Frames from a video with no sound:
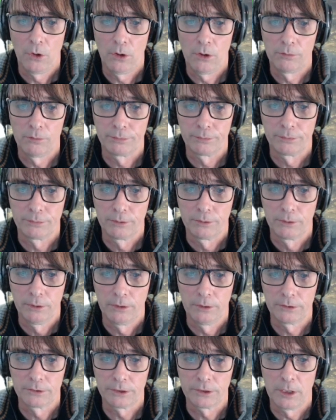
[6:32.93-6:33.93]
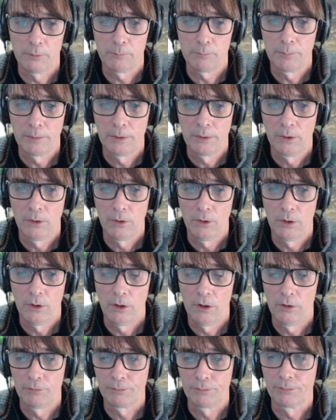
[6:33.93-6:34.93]
of a sum
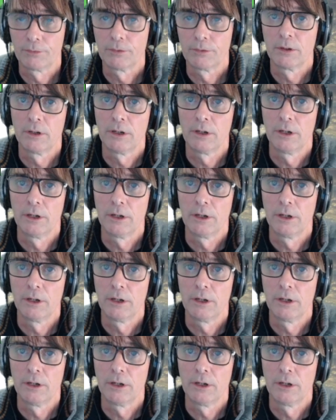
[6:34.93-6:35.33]
of